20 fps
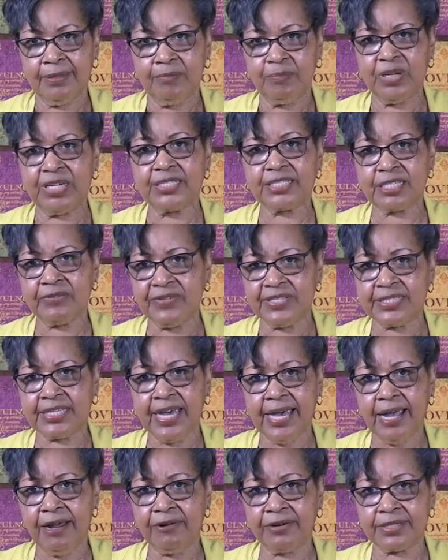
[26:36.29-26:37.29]
because of his
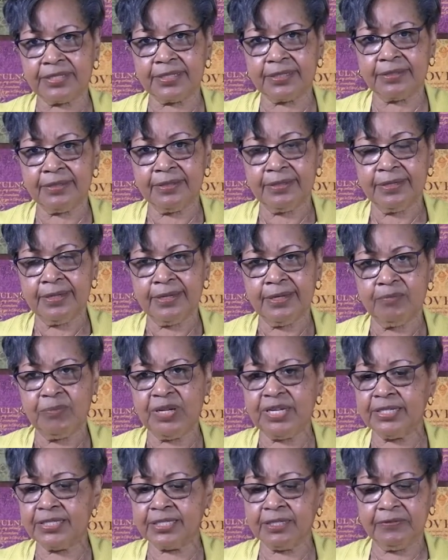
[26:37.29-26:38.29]
character,
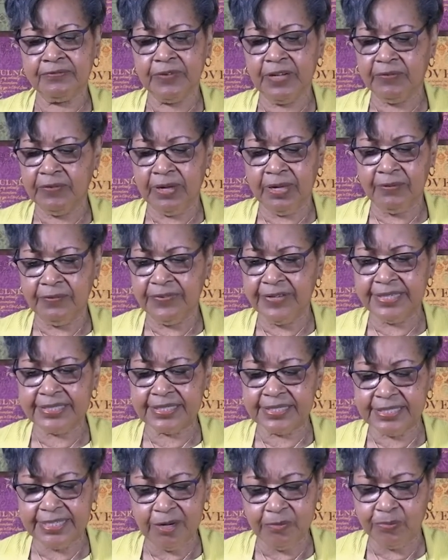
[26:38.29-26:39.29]
because of
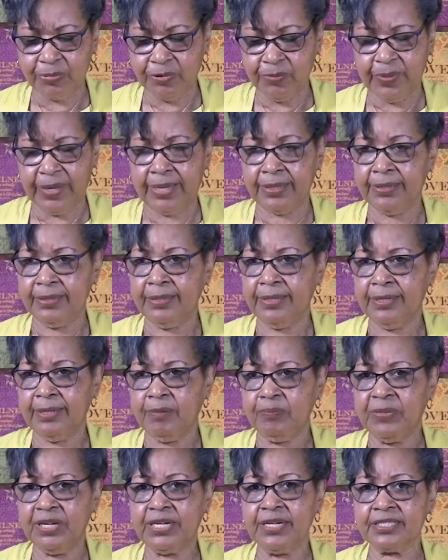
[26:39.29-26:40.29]
his temperament,
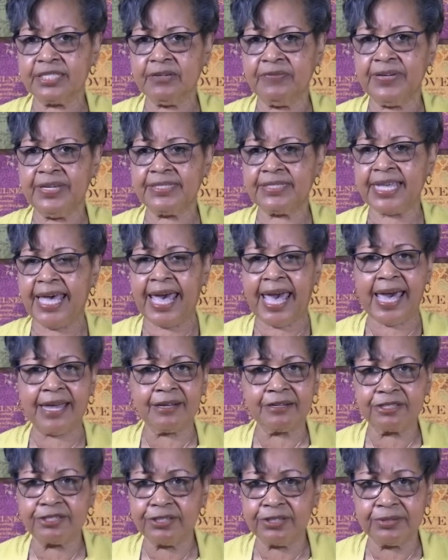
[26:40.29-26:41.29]
because of his
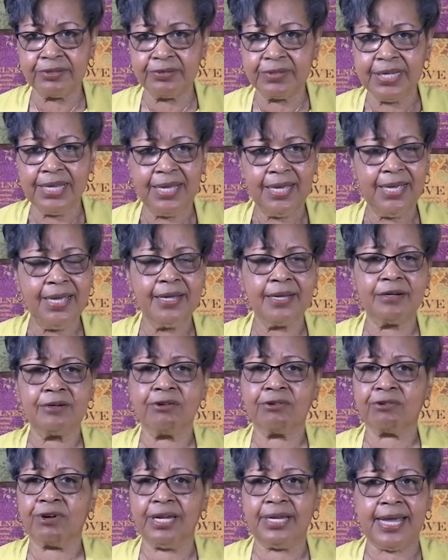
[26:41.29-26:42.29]
attitude. He had a
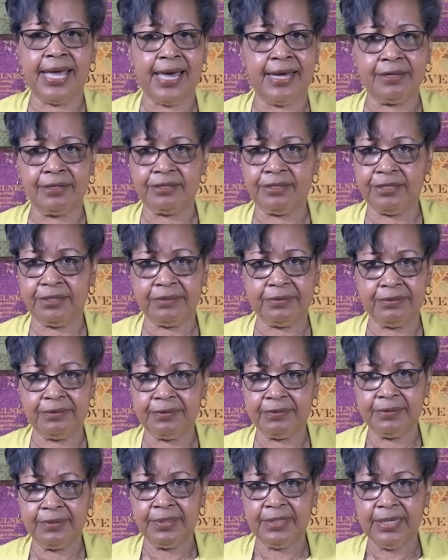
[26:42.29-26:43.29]
great attitude.
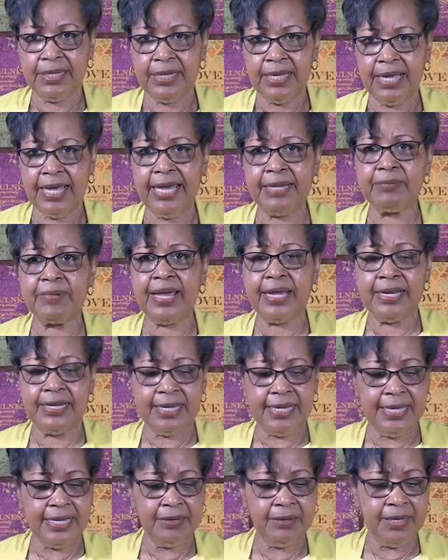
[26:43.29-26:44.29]
And
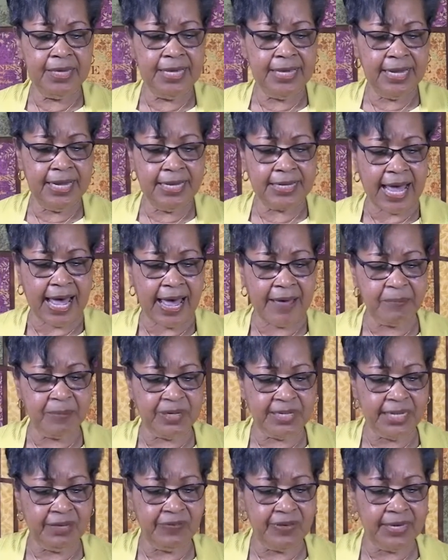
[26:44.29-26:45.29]
I
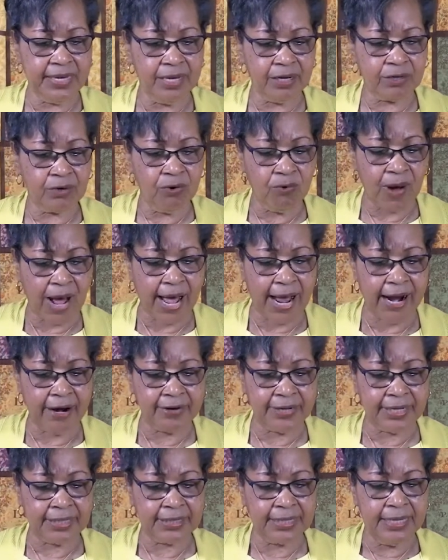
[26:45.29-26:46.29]
believe he
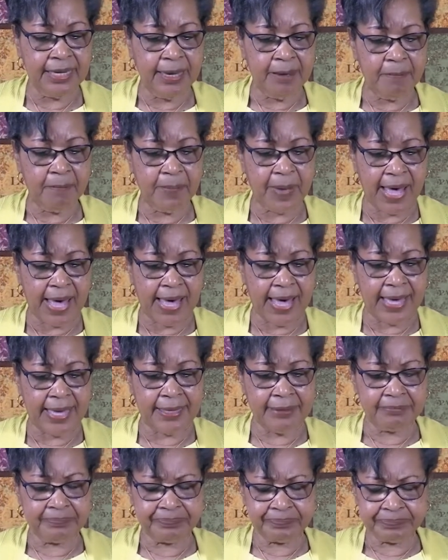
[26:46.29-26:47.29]
acquired it by